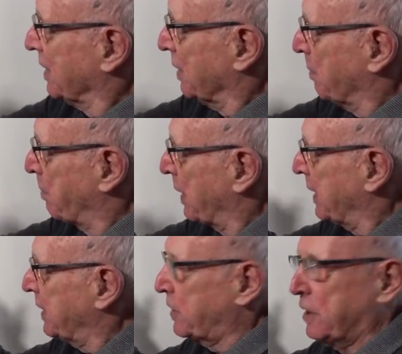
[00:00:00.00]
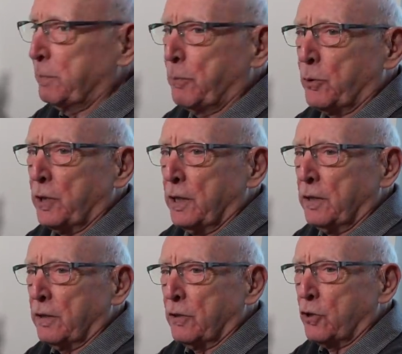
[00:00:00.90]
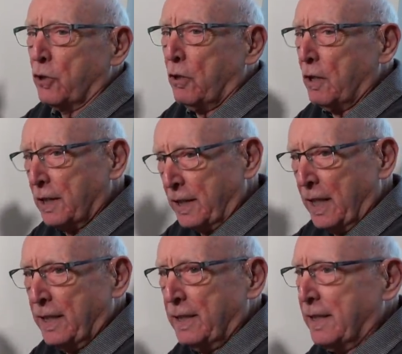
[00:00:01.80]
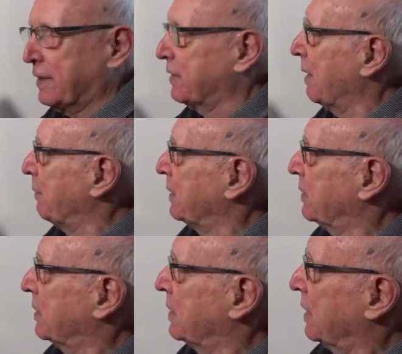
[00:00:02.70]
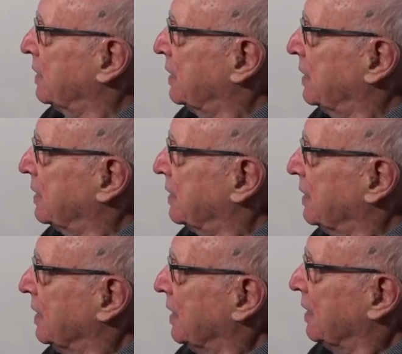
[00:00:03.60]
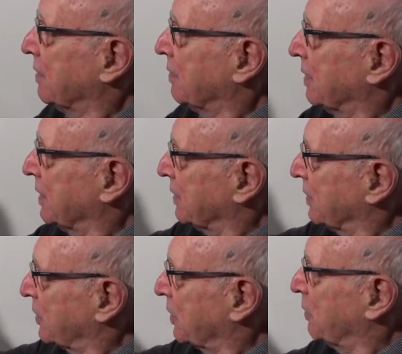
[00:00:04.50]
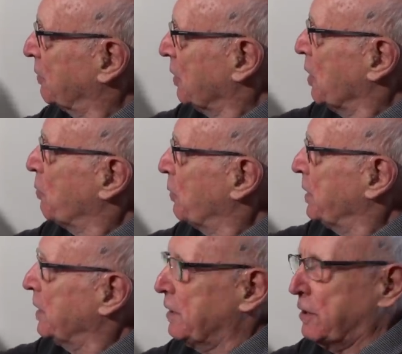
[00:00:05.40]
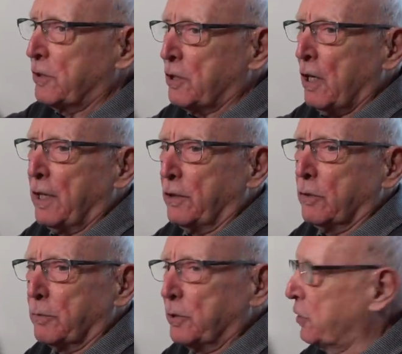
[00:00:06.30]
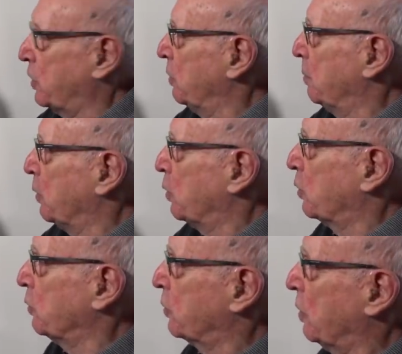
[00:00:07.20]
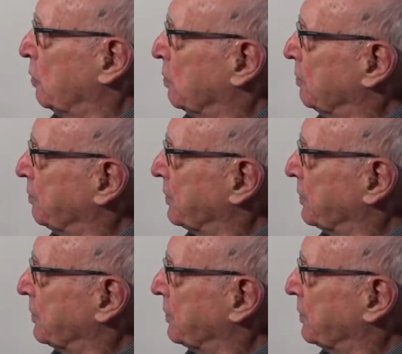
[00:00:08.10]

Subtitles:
The pace he's putting into the shot again examines the technique, right? So we need to tighten up this cue ball control.